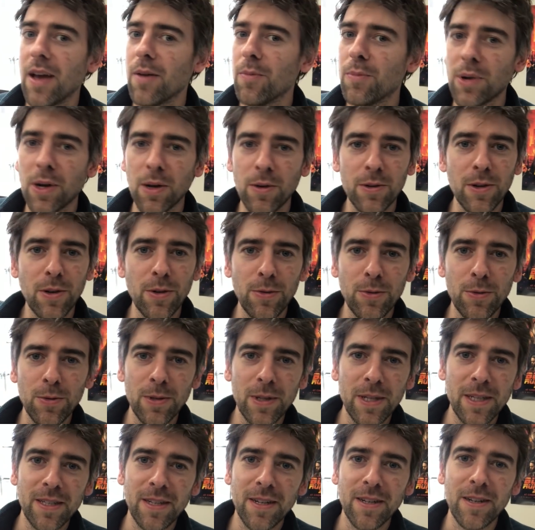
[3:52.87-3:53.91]
But I'll go through all
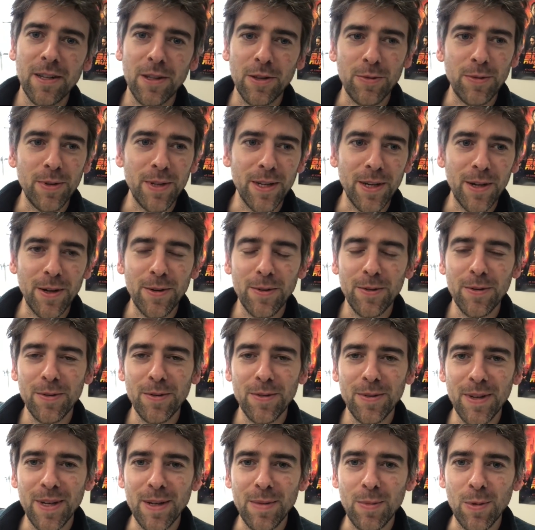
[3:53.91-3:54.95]
this in another video
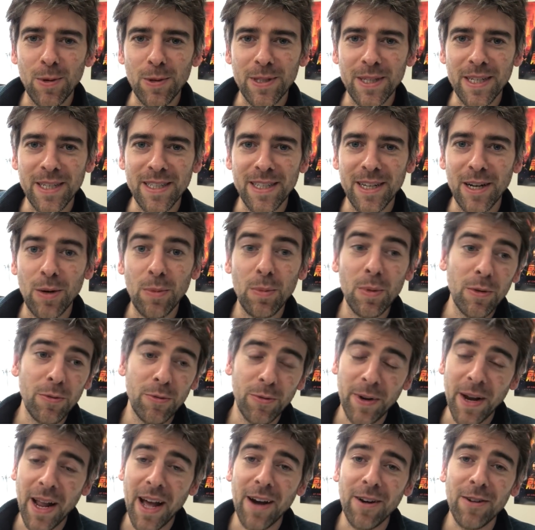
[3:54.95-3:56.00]
in more detail. But
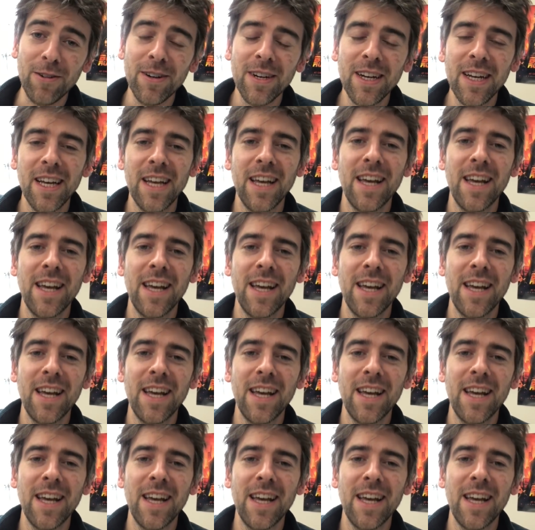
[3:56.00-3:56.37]
for now,